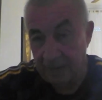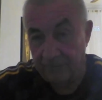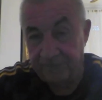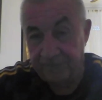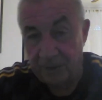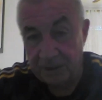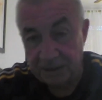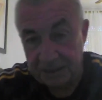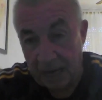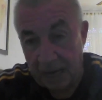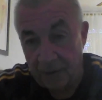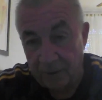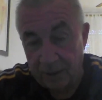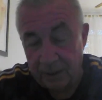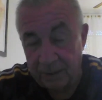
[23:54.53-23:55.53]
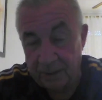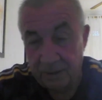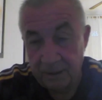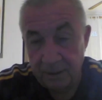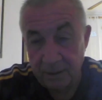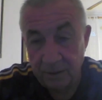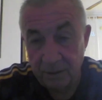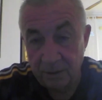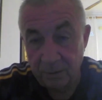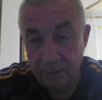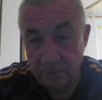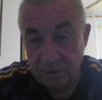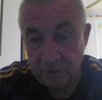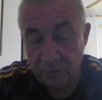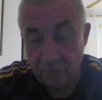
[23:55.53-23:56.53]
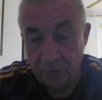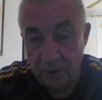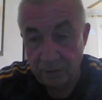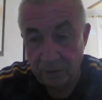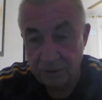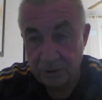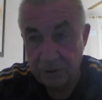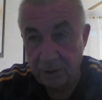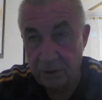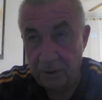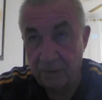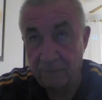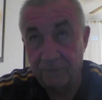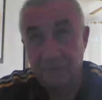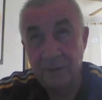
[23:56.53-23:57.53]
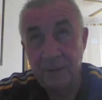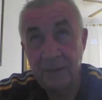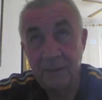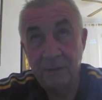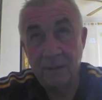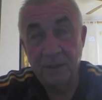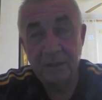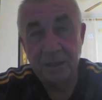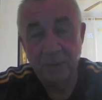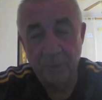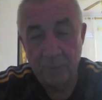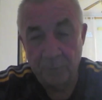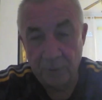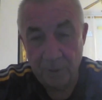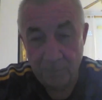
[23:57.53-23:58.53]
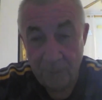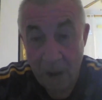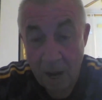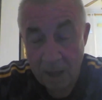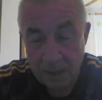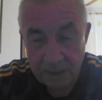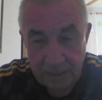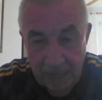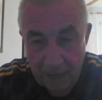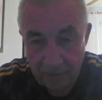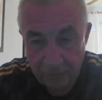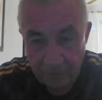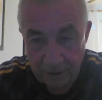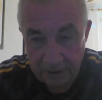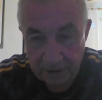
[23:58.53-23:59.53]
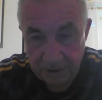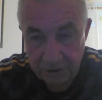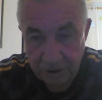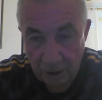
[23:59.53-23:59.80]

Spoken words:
that first hour was a real sort of, I think we put a marker down really to